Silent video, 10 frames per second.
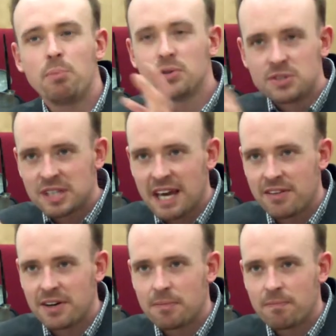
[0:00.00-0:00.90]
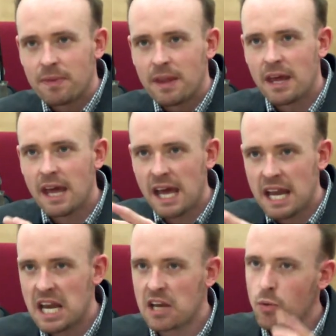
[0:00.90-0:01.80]
put together
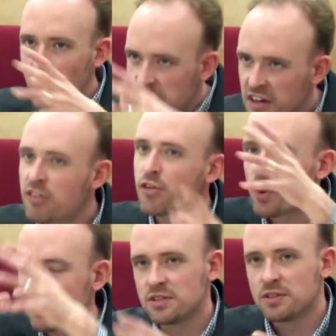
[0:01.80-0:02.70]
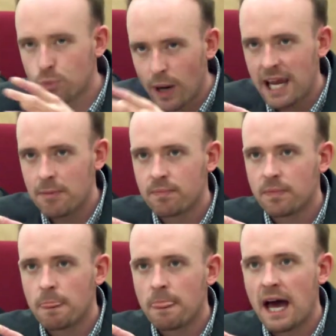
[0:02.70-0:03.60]
in quite an authoritative way
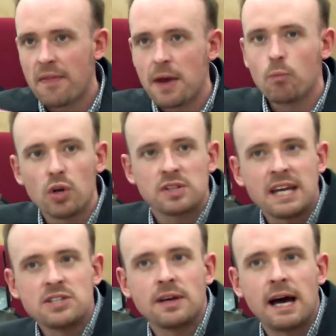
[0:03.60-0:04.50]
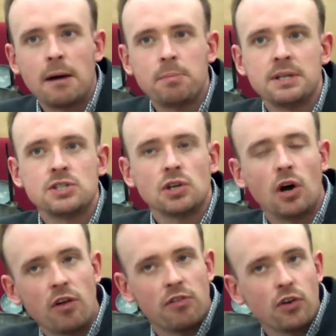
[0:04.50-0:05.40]
and then what tends to happen is
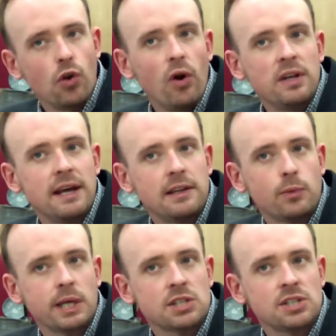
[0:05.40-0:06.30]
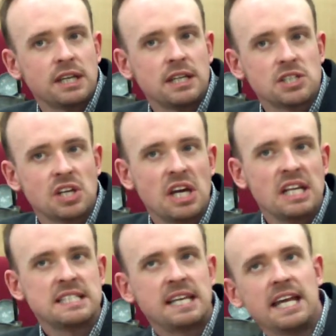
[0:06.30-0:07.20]
other non-Delaware states
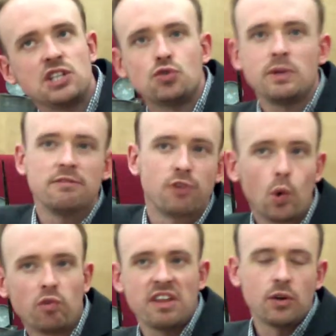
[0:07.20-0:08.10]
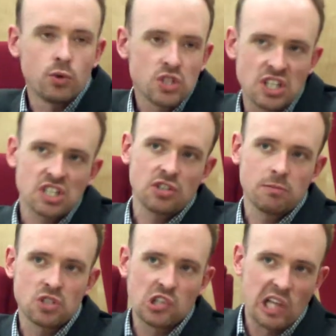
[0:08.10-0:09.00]
tend to evolve their own
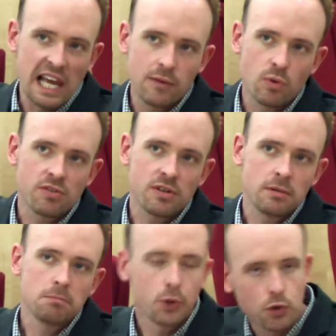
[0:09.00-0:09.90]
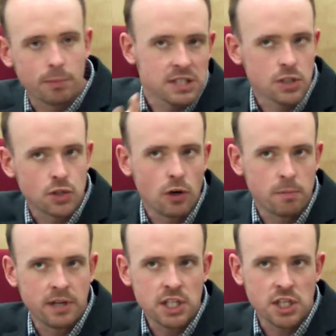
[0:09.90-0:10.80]
systems in line with the Model Business
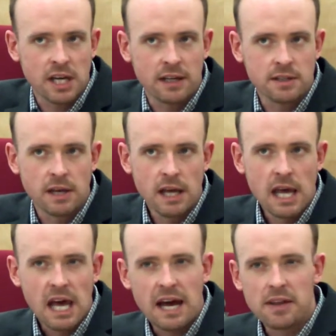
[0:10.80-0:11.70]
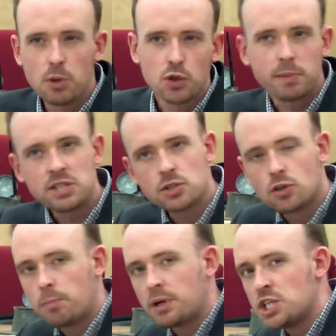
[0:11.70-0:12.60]
Corporation Act. And the Model Business
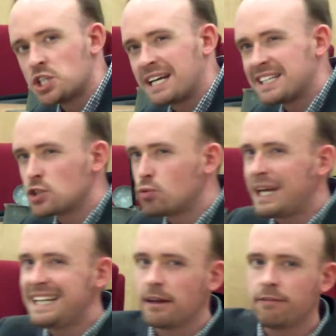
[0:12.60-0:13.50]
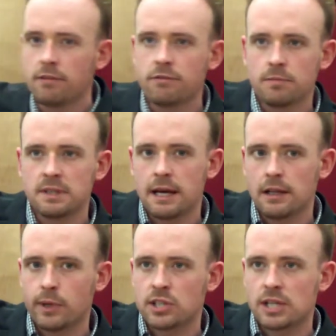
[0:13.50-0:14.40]
Corporation Act is quite different from the
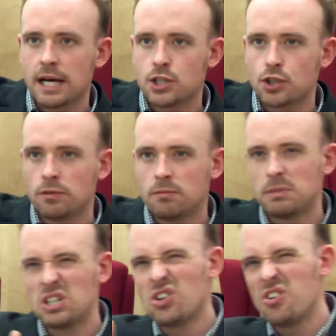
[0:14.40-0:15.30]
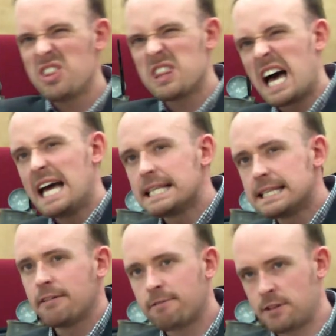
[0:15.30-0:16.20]
Delaware statute, but not
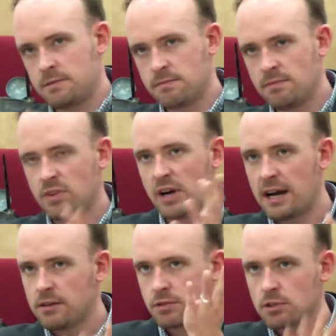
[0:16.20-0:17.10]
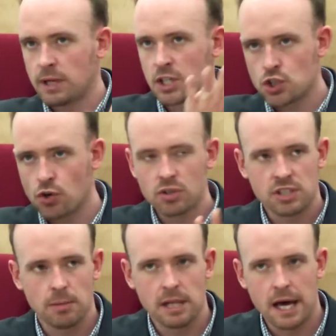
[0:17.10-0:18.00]
that different. There are quite strong
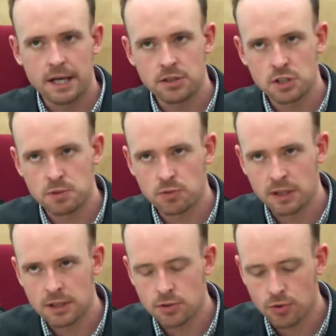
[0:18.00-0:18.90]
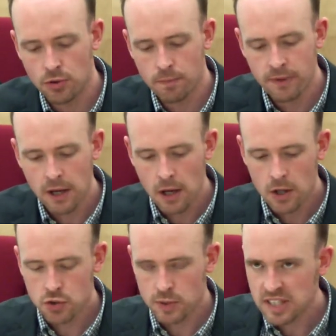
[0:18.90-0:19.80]
similarities between the two.
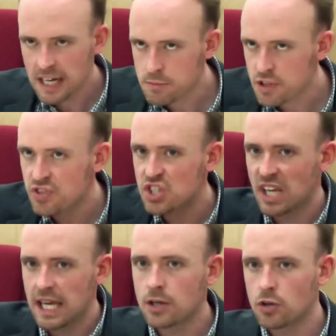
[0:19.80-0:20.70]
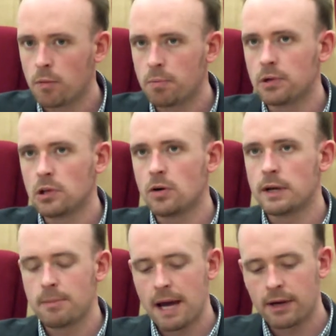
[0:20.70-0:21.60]
So, in terms of state corporate
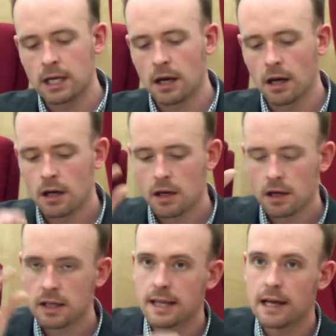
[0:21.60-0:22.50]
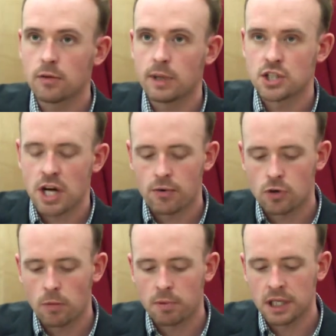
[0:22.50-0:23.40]
law in America, Delaware General
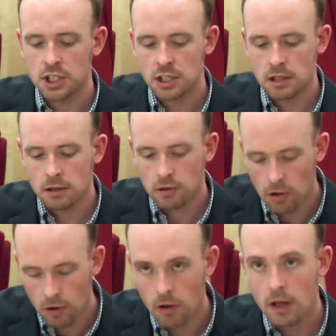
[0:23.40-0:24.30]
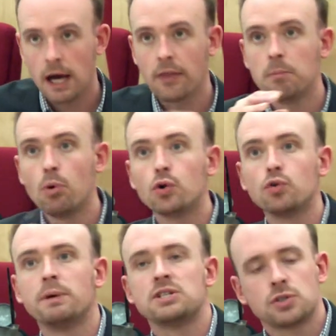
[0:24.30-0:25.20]
Corporation Law and the
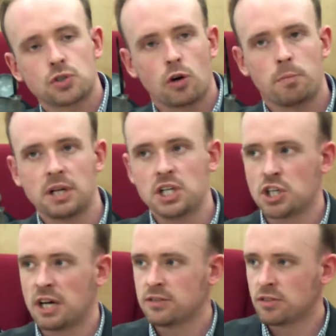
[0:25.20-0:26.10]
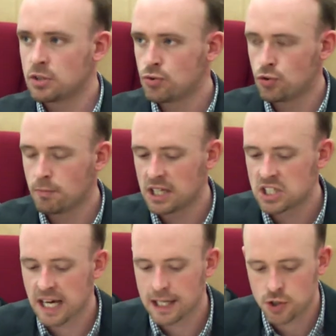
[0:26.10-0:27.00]
Model Business Corporation Act are the two main
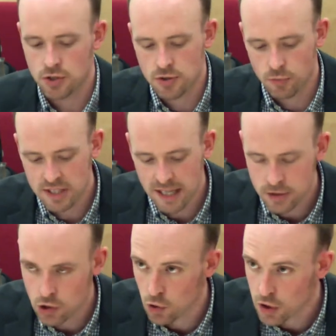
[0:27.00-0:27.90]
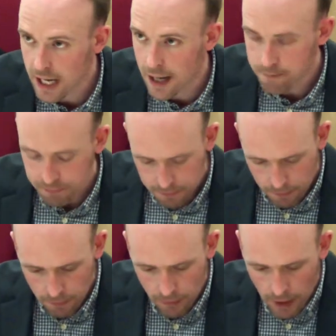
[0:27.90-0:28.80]
statutes that we tend to look at,
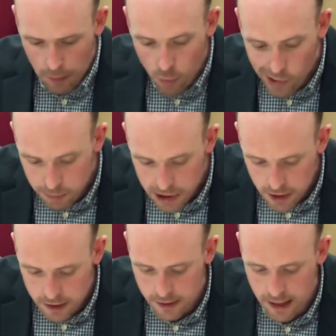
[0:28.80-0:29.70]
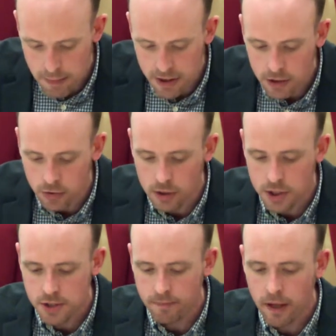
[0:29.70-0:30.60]
and we will be looking at them in the
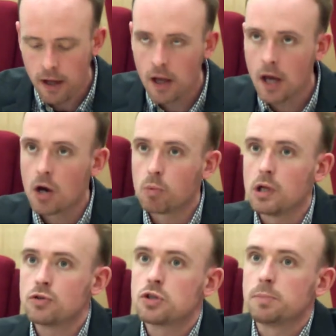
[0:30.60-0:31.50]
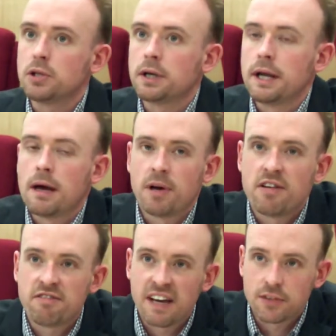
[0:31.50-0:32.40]
course. We'll also be looking at a
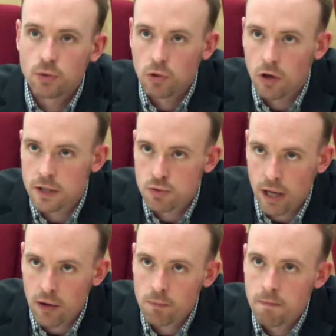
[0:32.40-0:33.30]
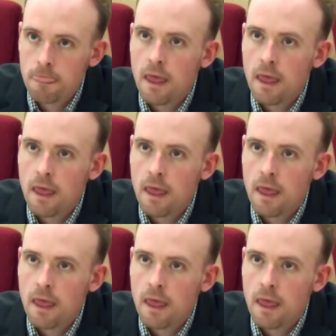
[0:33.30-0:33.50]
bit of federal law as well.